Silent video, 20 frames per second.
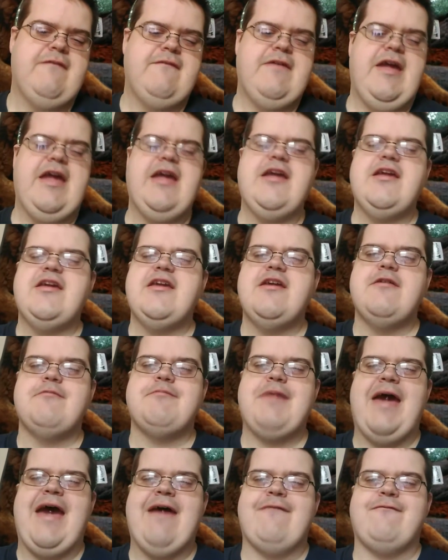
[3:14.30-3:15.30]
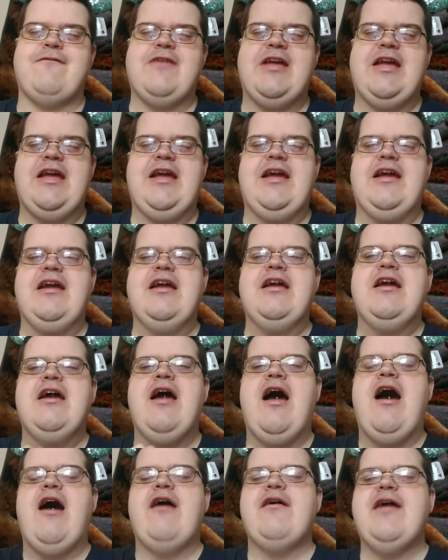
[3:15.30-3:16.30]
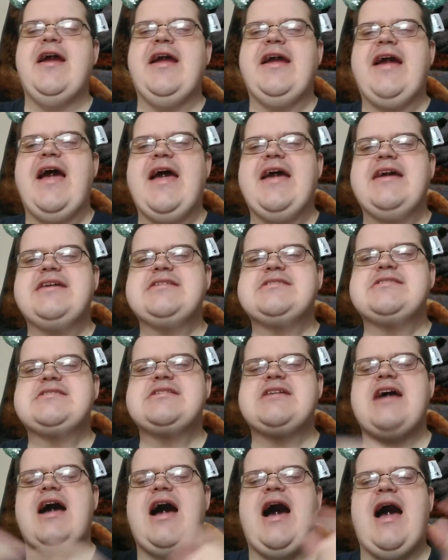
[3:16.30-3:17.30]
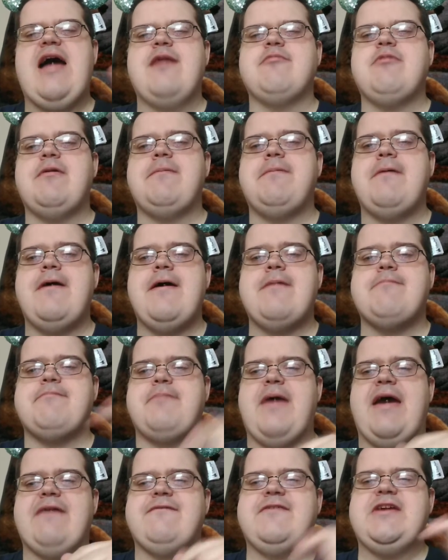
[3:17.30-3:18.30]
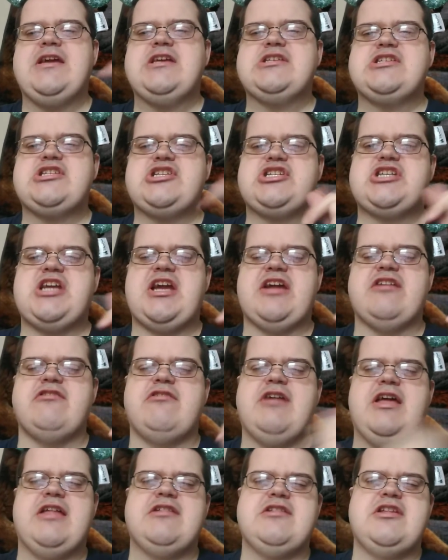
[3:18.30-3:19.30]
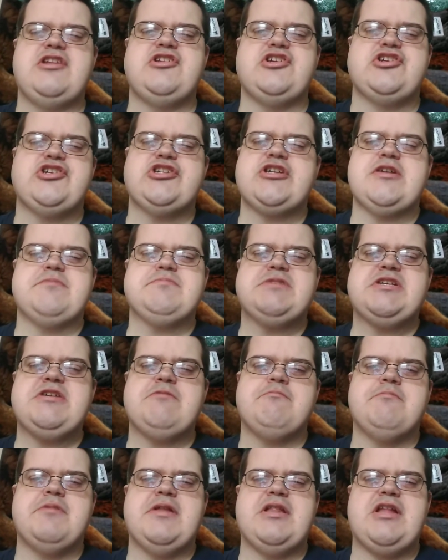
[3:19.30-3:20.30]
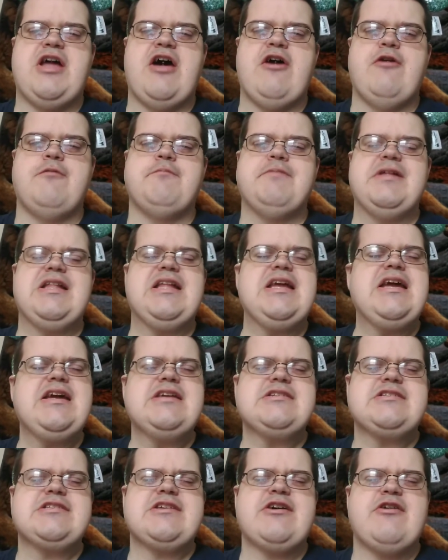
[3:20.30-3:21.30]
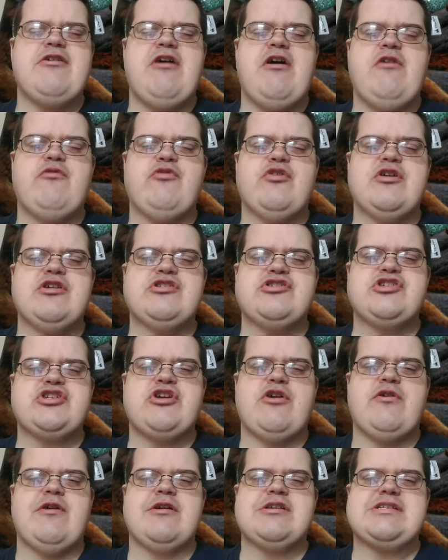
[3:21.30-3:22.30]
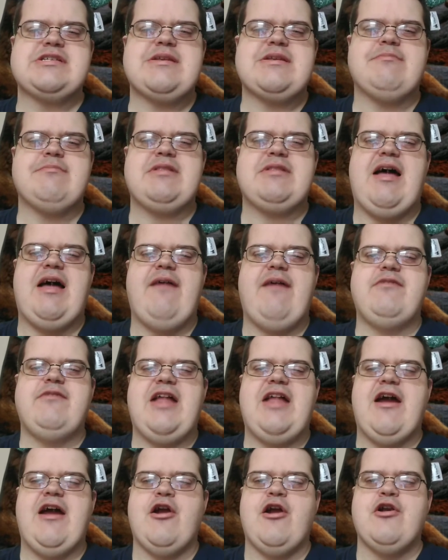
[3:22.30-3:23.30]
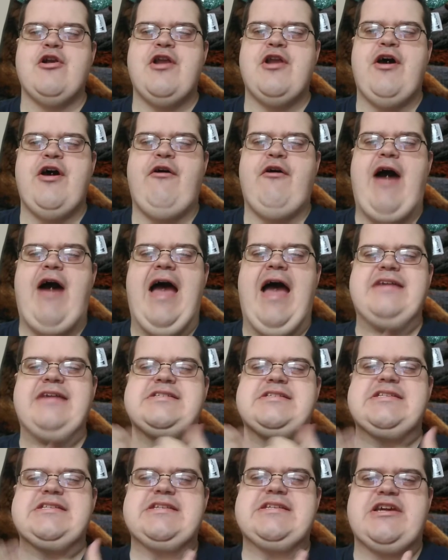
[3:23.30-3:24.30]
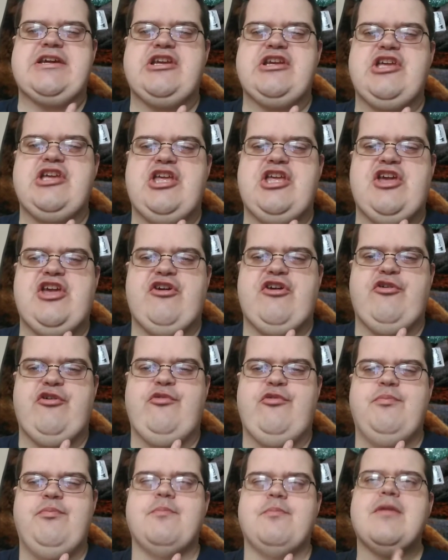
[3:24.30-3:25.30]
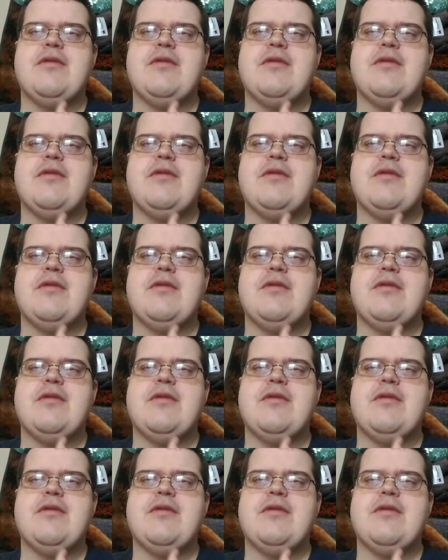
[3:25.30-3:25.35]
Thank you, Bethy. All right, guys, I will put Bethy's channel in the description below. Please go over and show her some love. Let her know I sent you.